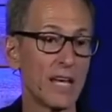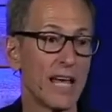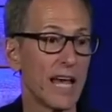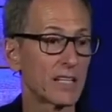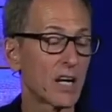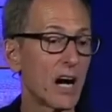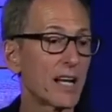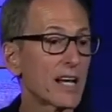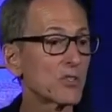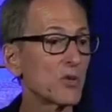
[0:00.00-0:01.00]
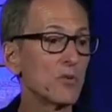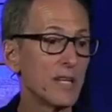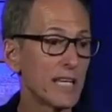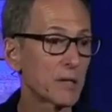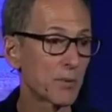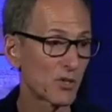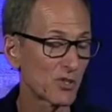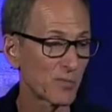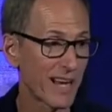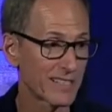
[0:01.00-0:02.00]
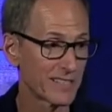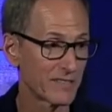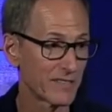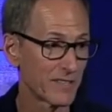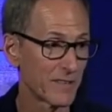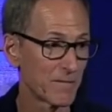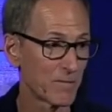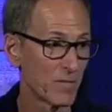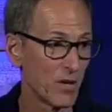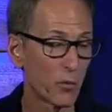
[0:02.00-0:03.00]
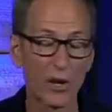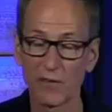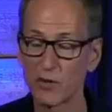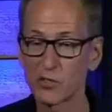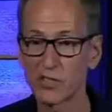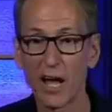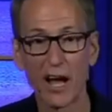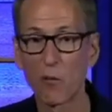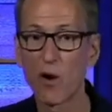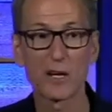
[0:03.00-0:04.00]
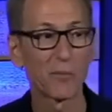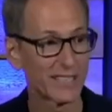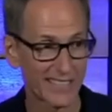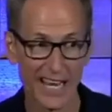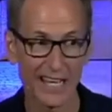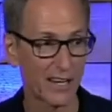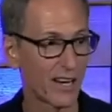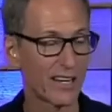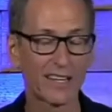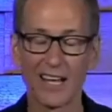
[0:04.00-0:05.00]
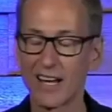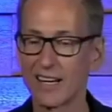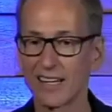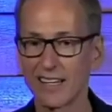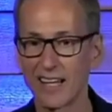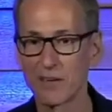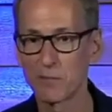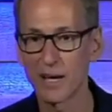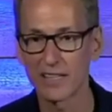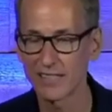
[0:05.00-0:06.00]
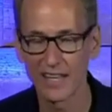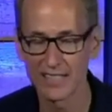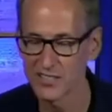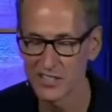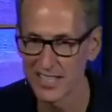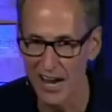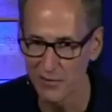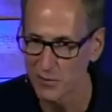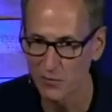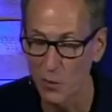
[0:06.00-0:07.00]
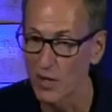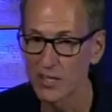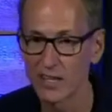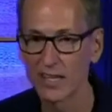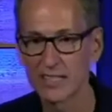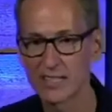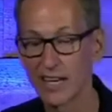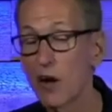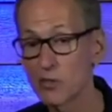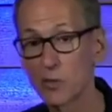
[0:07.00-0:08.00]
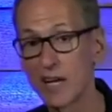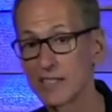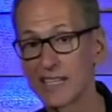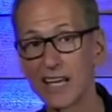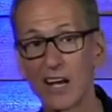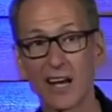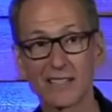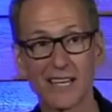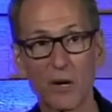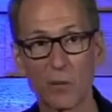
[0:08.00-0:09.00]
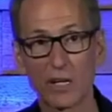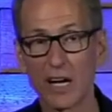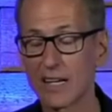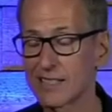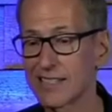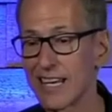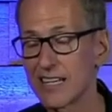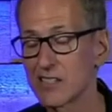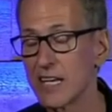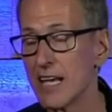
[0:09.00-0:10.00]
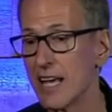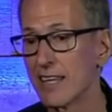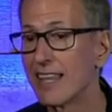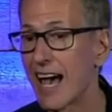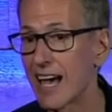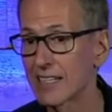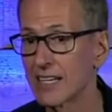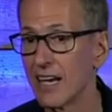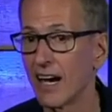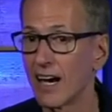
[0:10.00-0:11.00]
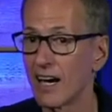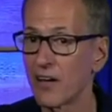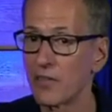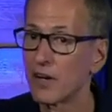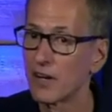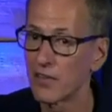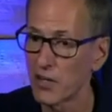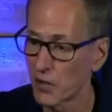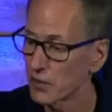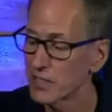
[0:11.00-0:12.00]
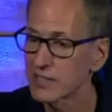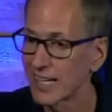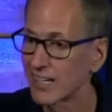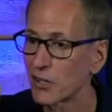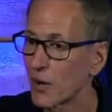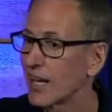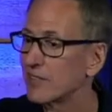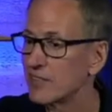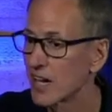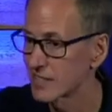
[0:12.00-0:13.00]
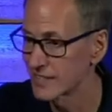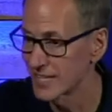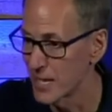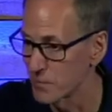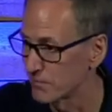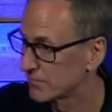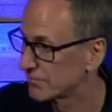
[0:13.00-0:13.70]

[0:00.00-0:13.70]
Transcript: and God has a unique perspective. One of the verses I wanted to bring today, but I just didn't have room for it, is also in Isaiah, where God says that the earth is like a grain of dust to him.